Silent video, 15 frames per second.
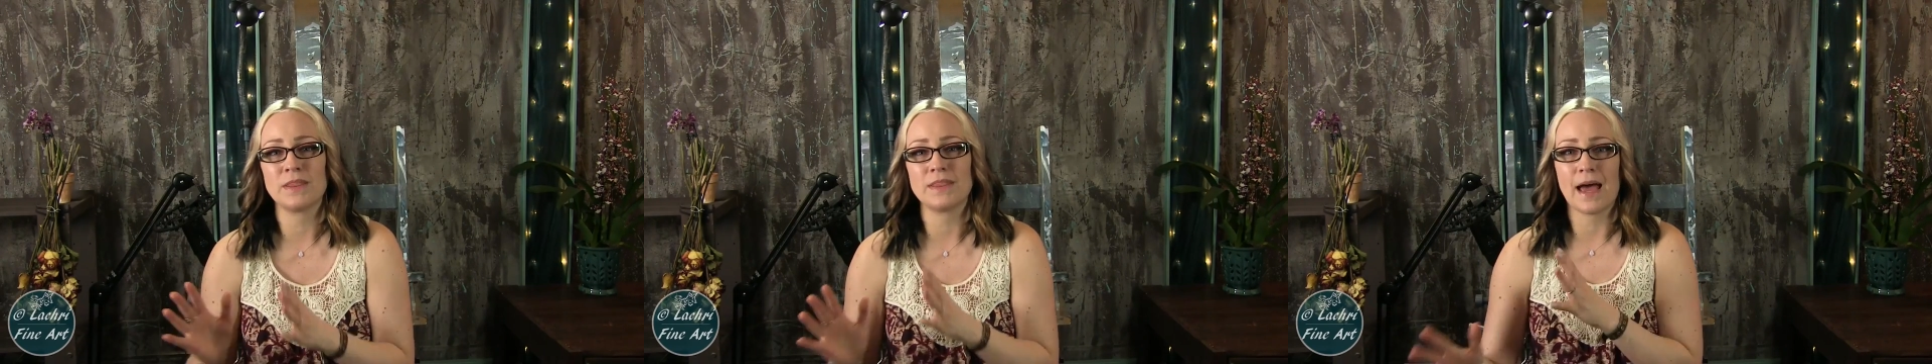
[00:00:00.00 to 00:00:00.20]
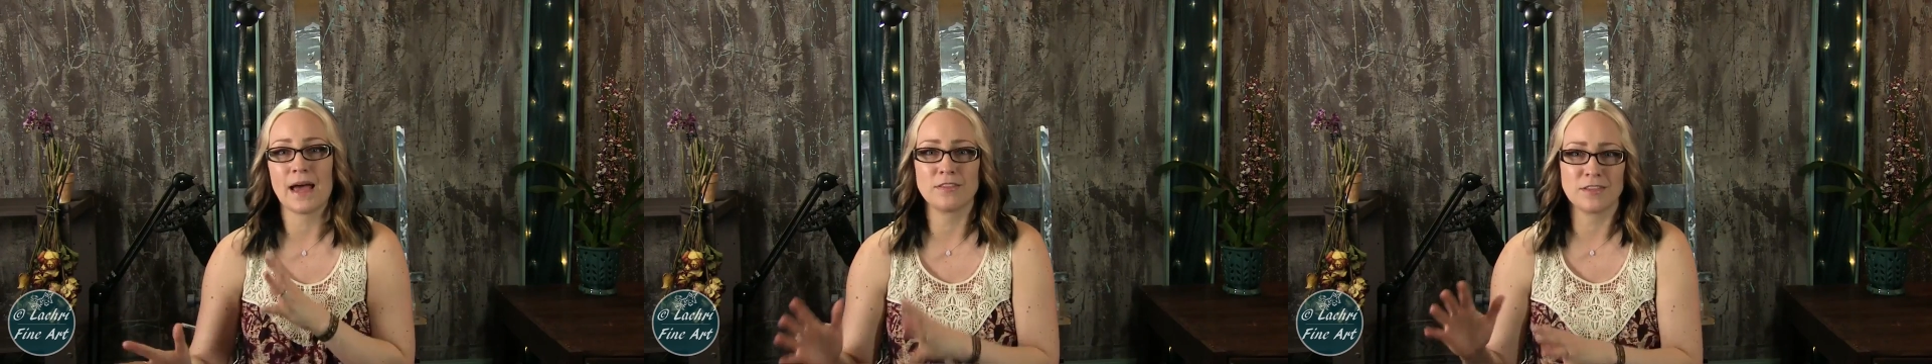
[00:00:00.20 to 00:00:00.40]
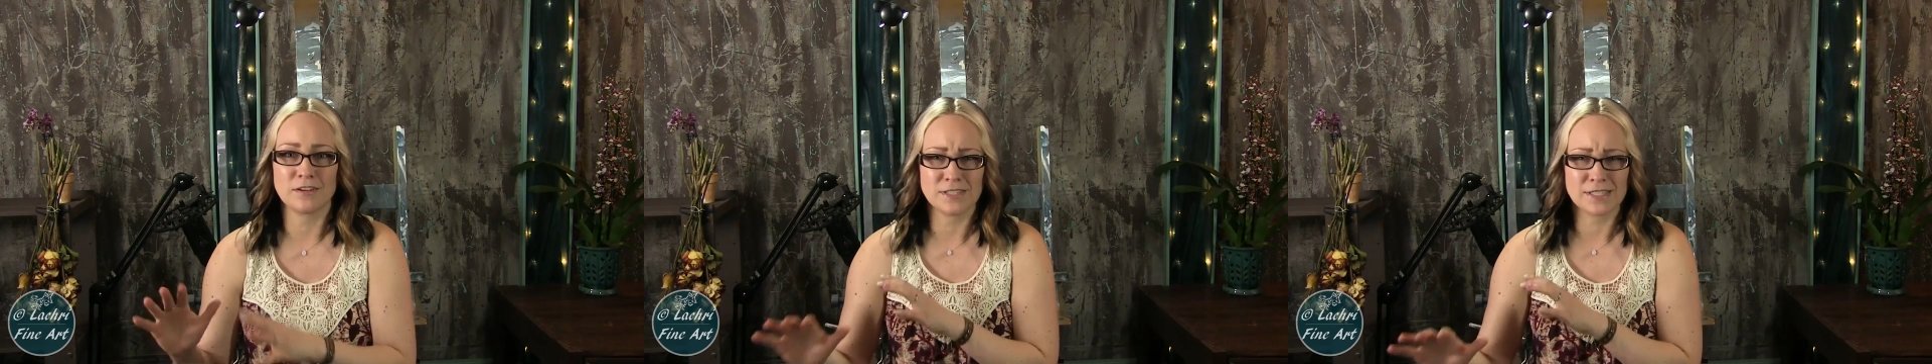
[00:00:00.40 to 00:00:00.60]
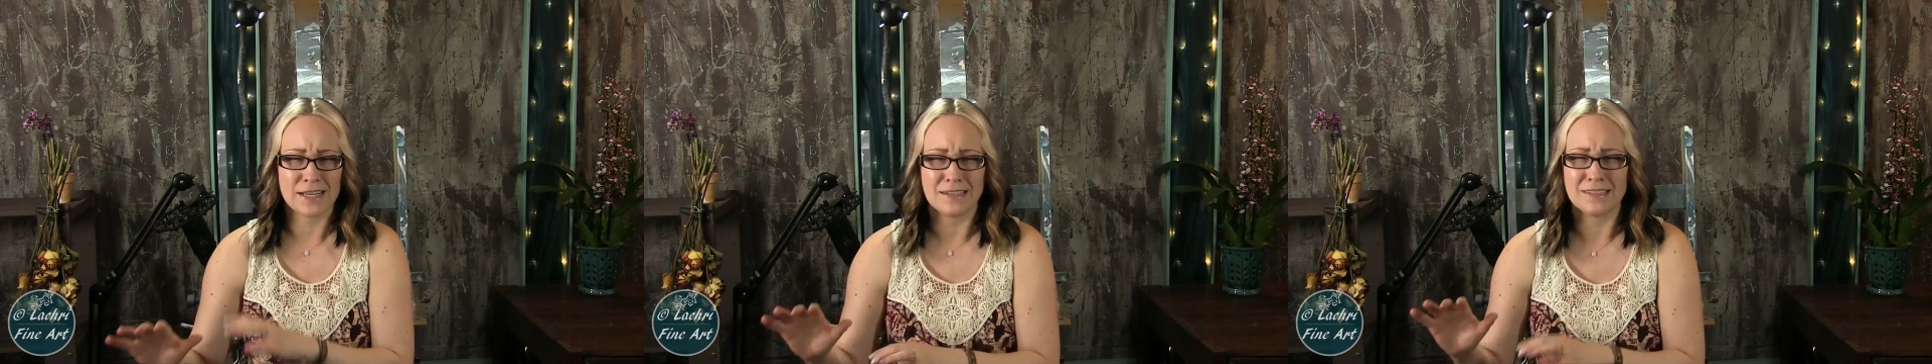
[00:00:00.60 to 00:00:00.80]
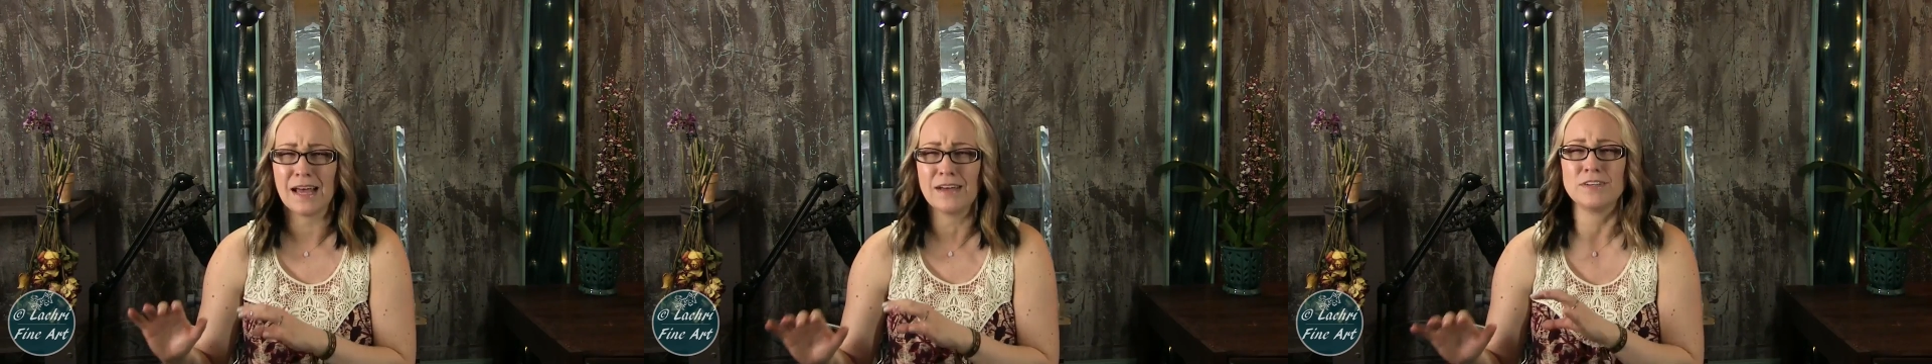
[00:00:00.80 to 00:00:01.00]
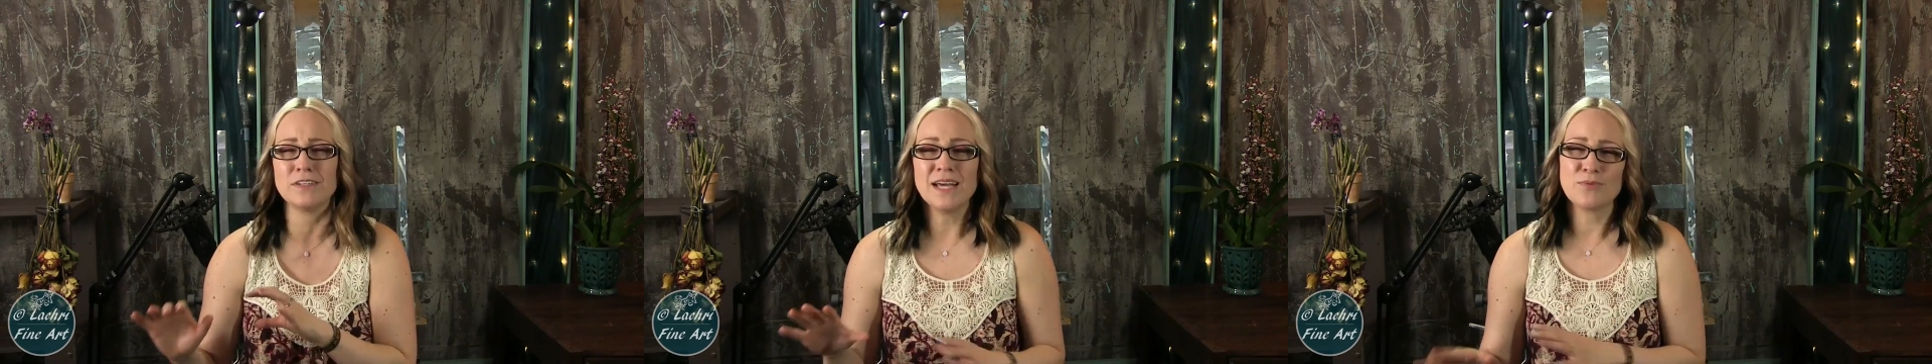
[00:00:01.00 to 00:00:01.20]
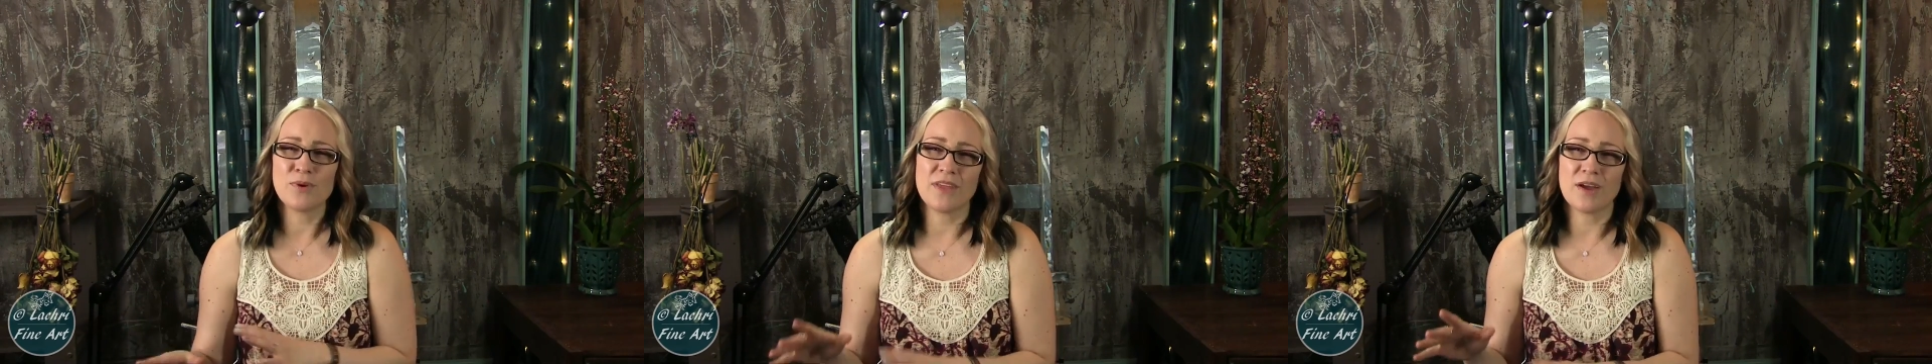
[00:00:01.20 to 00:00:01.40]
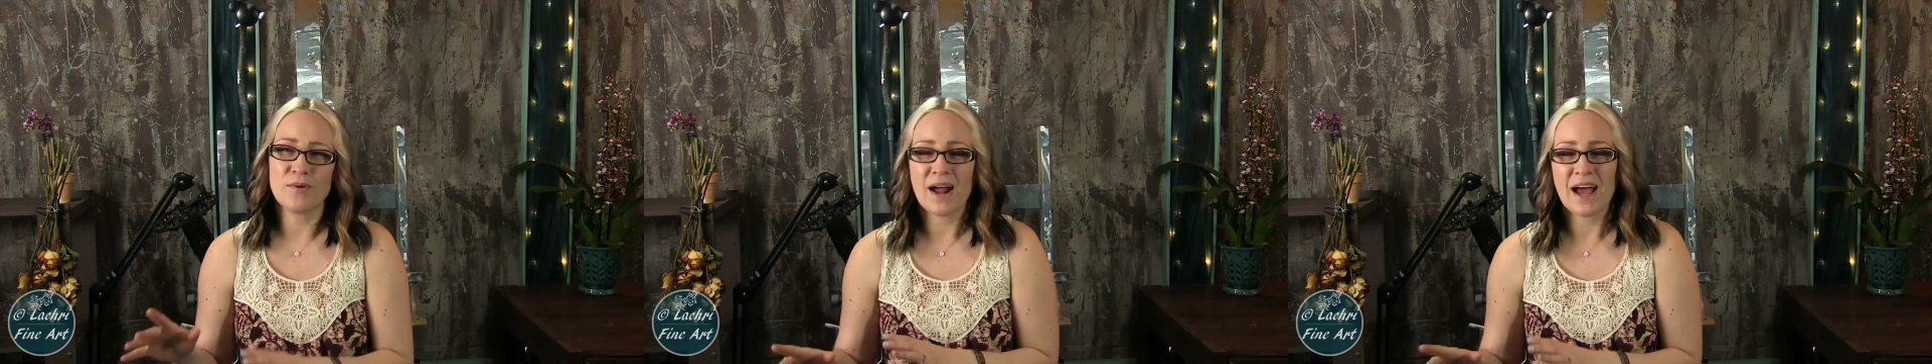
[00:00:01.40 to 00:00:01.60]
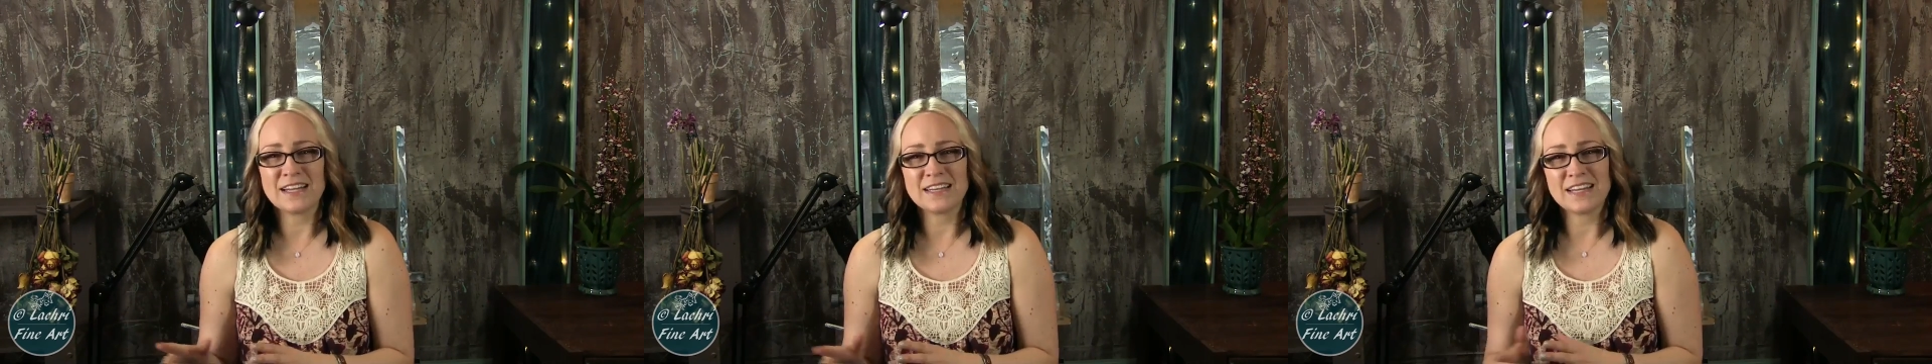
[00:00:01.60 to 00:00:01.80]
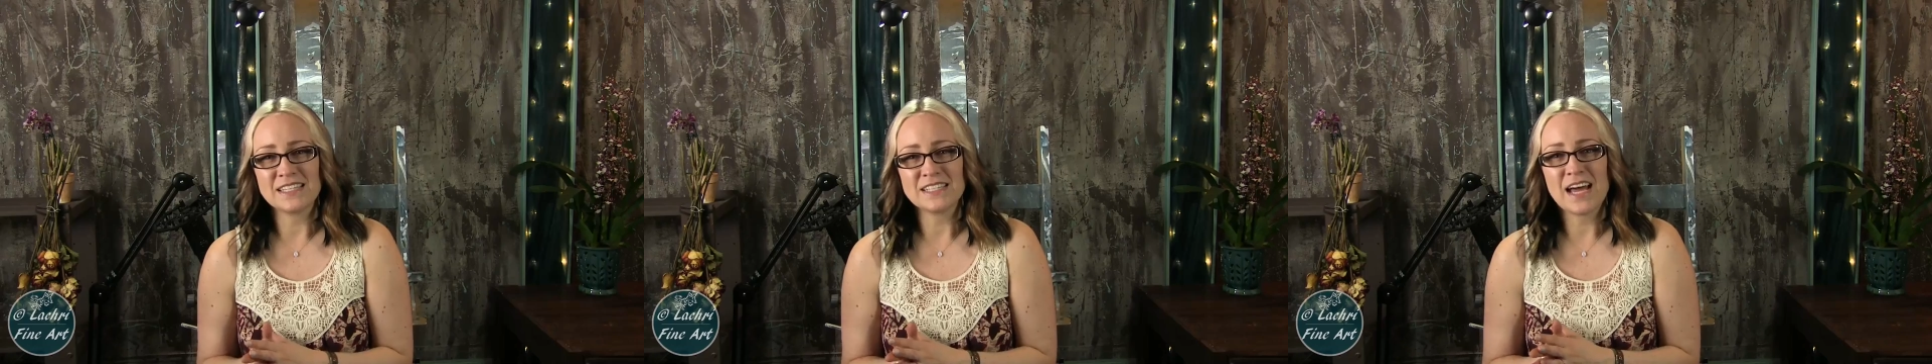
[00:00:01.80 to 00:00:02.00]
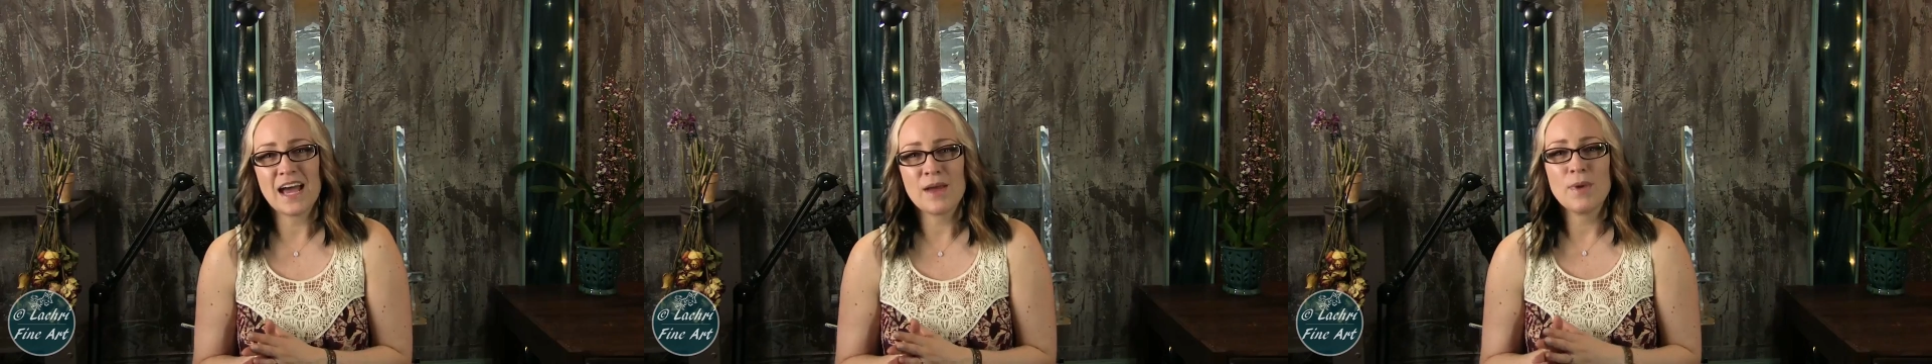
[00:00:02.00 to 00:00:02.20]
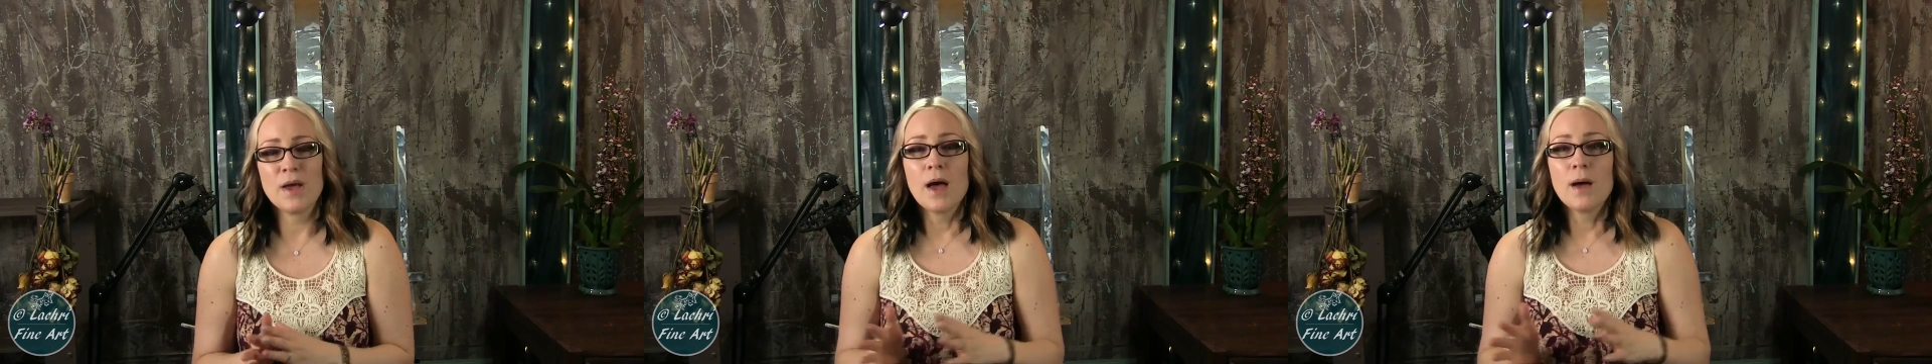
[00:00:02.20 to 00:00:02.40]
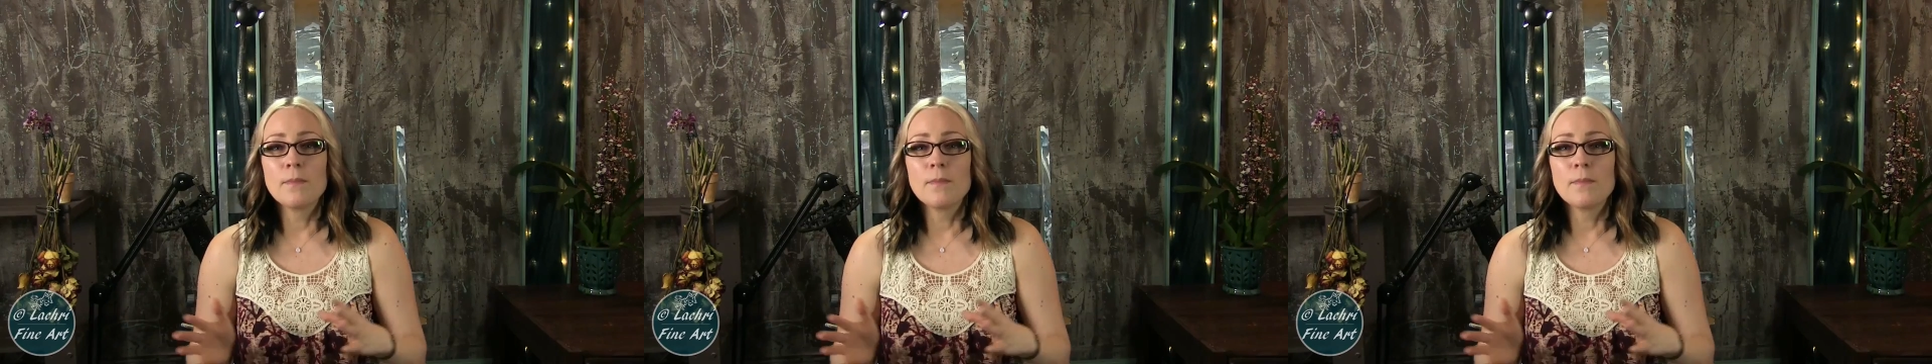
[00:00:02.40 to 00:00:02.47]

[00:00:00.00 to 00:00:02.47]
at that their skill level and where they were at at that time.